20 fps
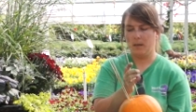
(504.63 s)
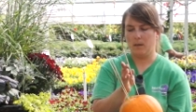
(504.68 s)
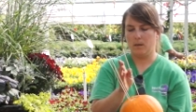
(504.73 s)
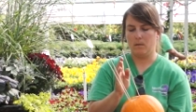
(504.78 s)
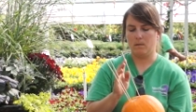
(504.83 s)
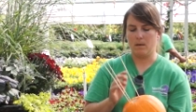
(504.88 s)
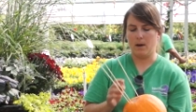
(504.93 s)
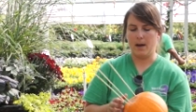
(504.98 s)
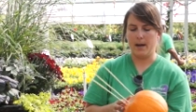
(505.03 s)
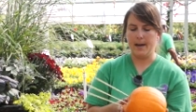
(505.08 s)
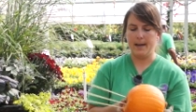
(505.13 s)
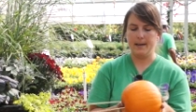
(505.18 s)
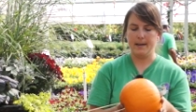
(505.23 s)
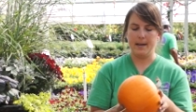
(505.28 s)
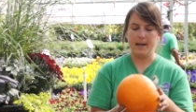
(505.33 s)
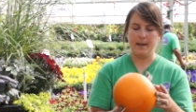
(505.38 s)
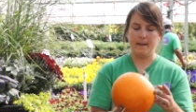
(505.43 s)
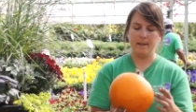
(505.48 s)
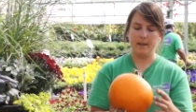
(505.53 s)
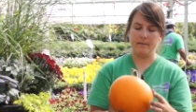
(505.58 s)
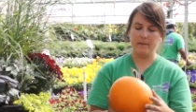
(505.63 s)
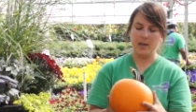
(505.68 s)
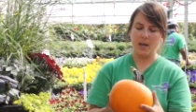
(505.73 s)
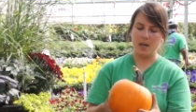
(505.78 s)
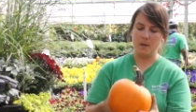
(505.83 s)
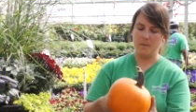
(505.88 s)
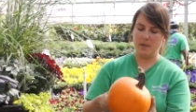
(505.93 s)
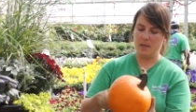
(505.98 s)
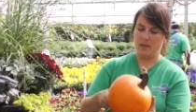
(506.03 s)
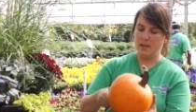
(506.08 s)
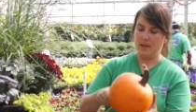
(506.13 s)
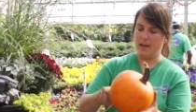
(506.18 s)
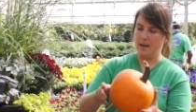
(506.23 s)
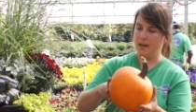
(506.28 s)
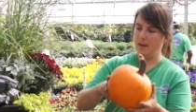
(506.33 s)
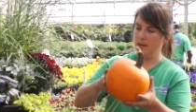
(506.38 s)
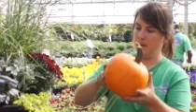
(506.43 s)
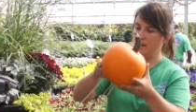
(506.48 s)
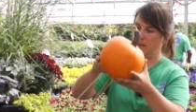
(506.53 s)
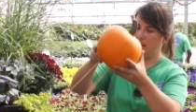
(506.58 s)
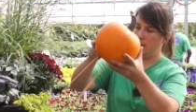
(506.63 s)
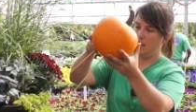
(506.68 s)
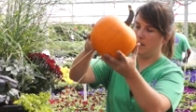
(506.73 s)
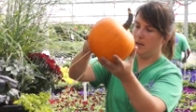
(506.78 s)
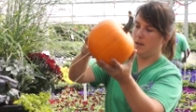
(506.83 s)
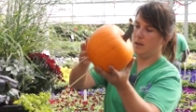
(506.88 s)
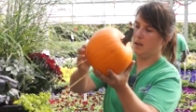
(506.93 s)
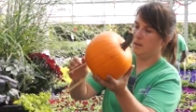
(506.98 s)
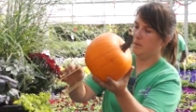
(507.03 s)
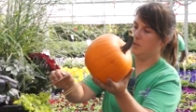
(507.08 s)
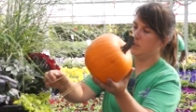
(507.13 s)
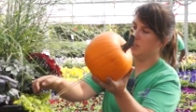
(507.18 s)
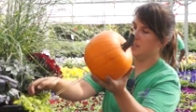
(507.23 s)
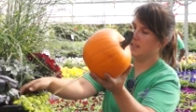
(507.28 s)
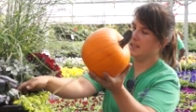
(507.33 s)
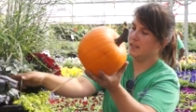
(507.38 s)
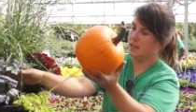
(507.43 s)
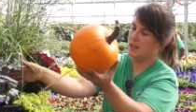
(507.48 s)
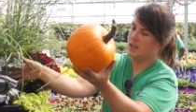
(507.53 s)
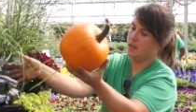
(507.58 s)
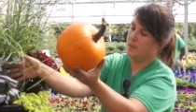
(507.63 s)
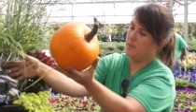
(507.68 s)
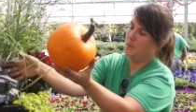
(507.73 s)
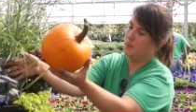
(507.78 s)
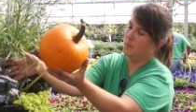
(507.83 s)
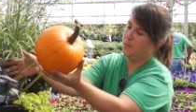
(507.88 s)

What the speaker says: Alright, now that I've got him in there, I'm just going to